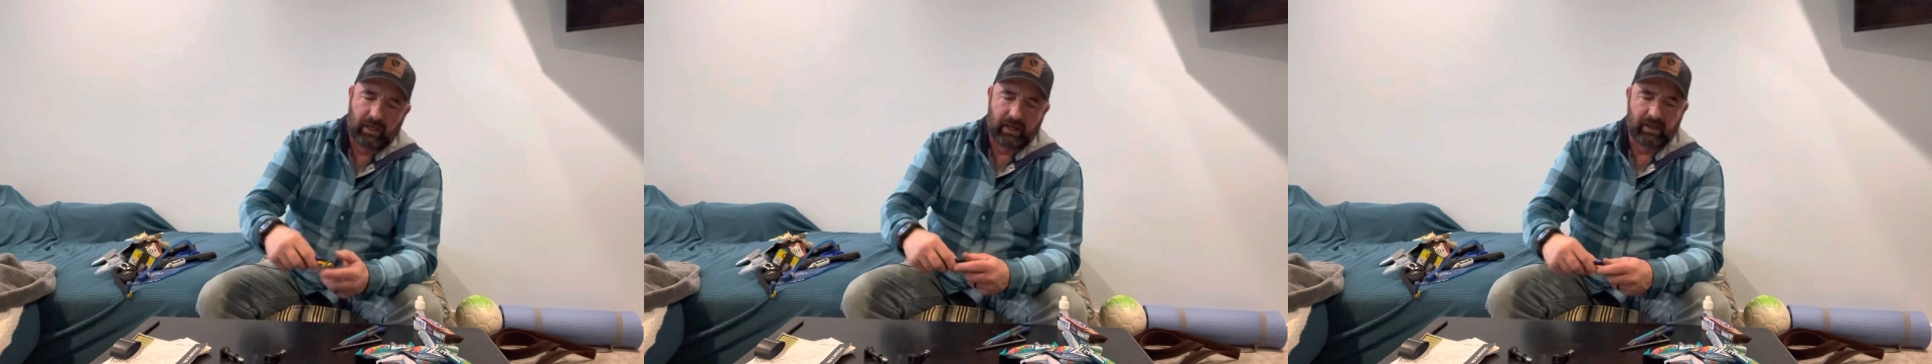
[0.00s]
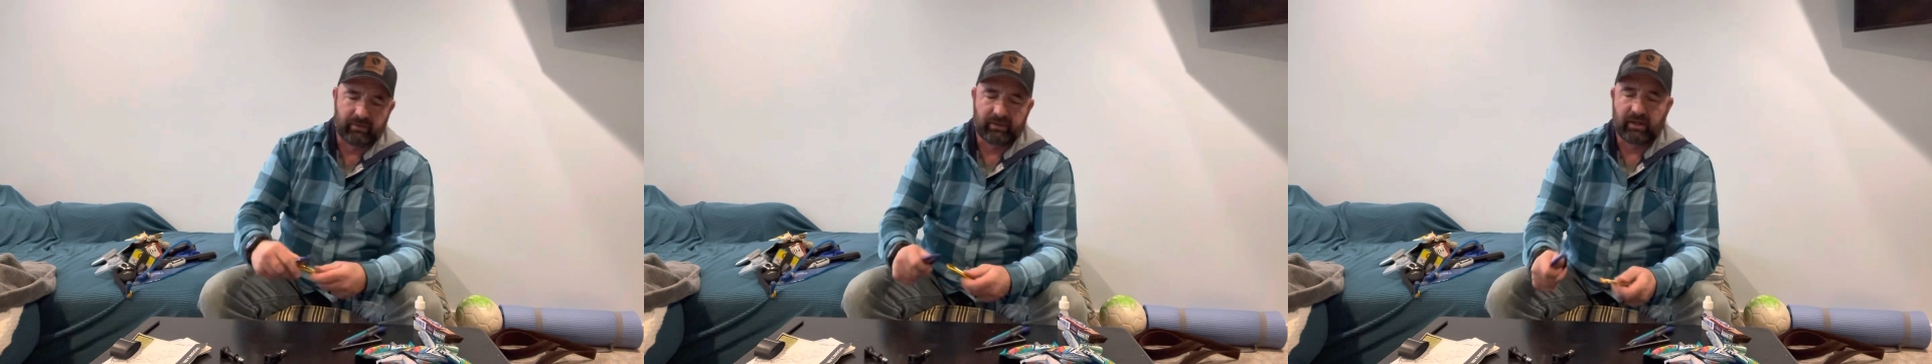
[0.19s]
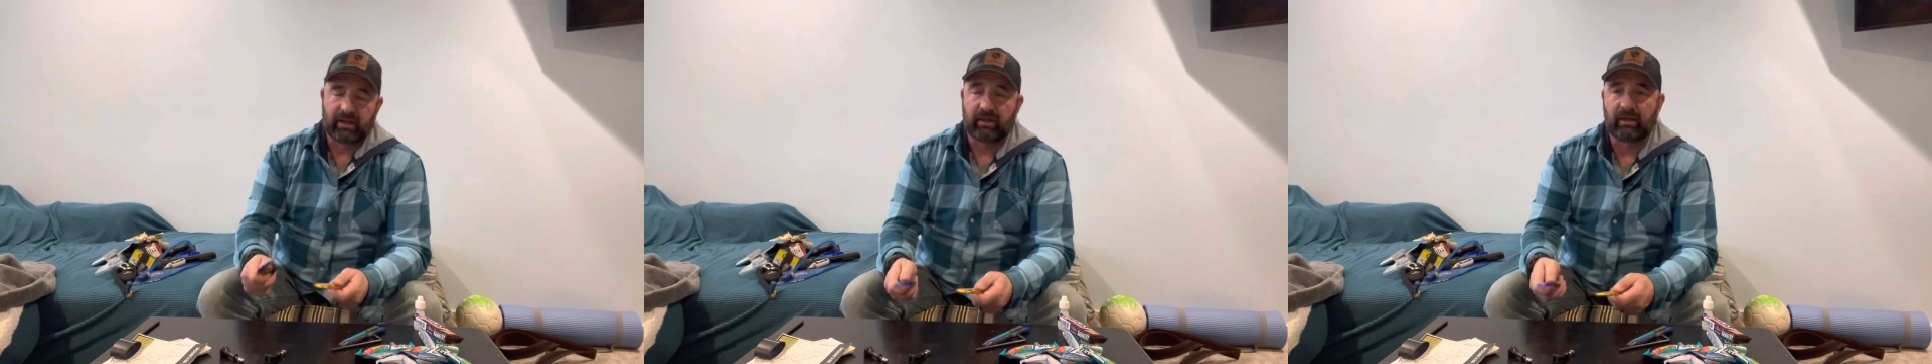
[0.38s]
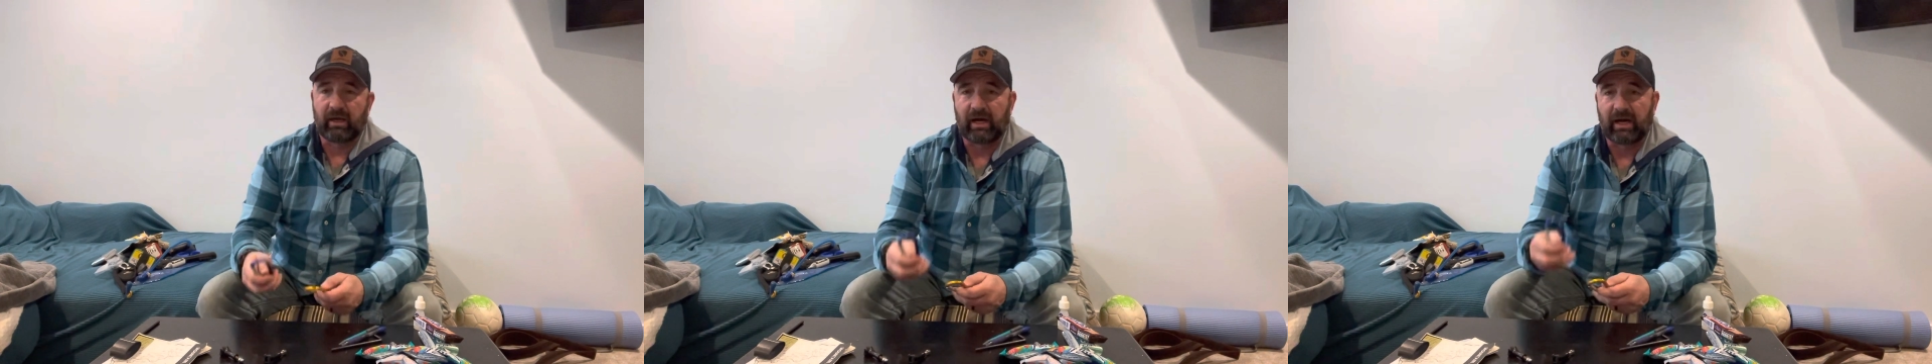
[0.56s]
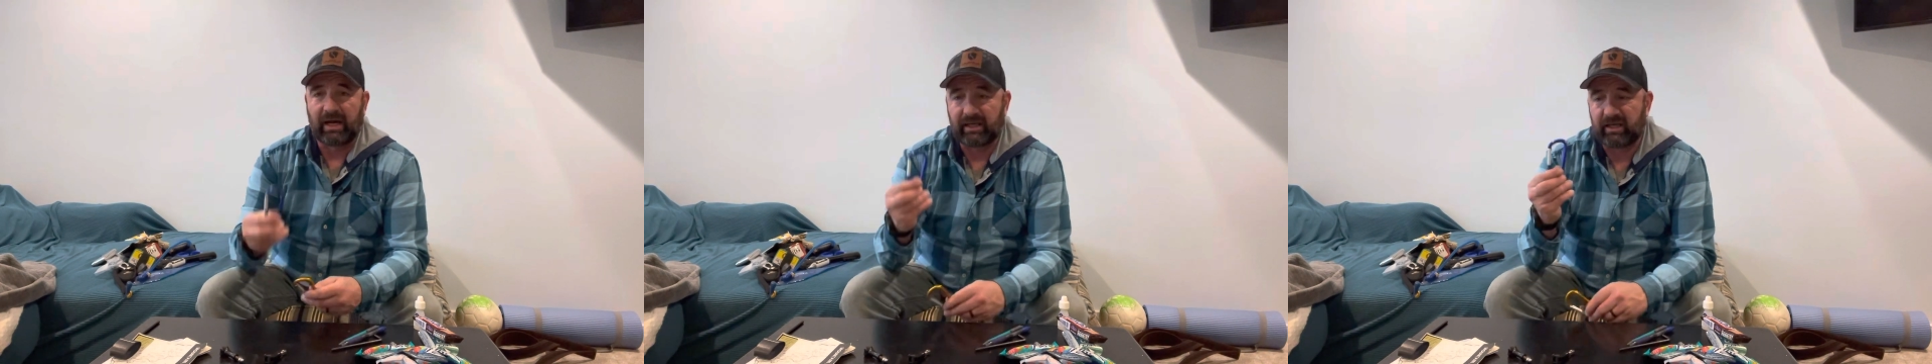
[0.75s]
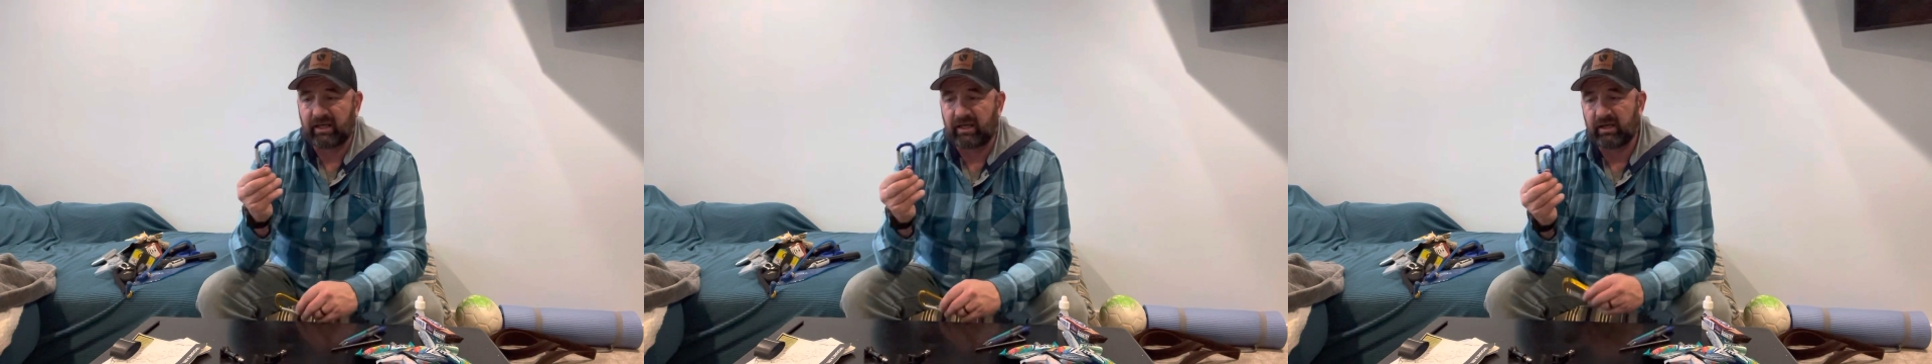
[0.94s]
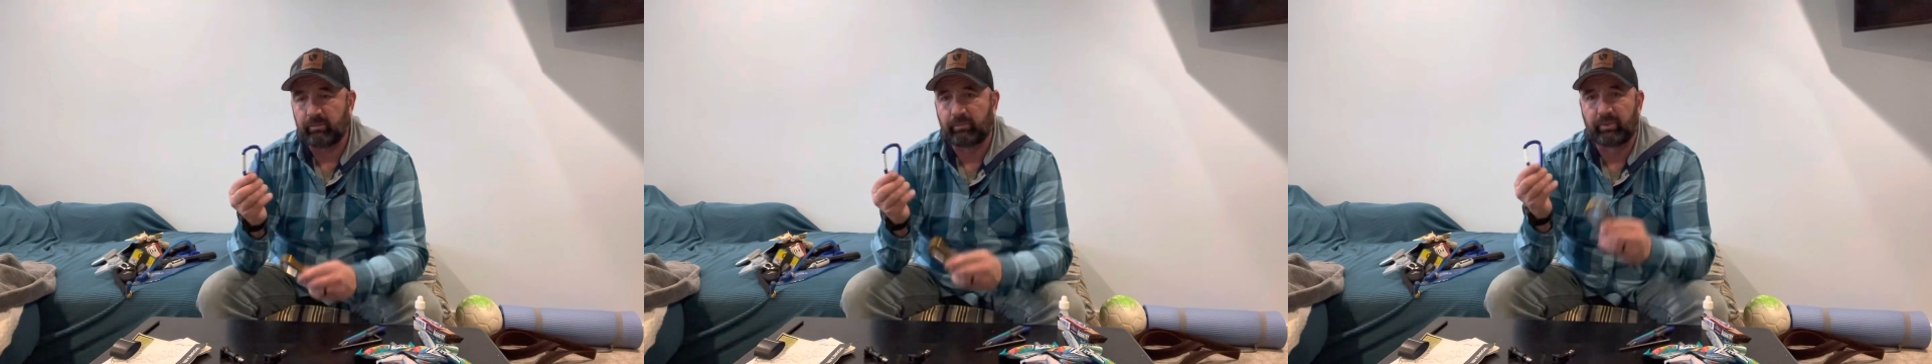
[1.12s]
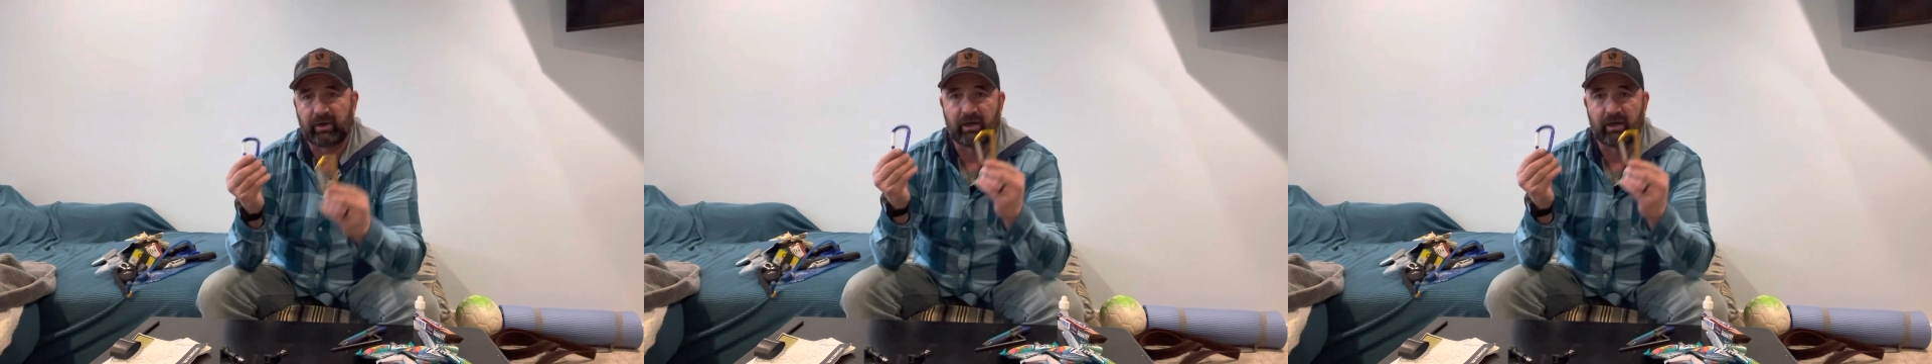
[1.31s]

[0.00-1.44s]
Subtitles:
And then I keep 2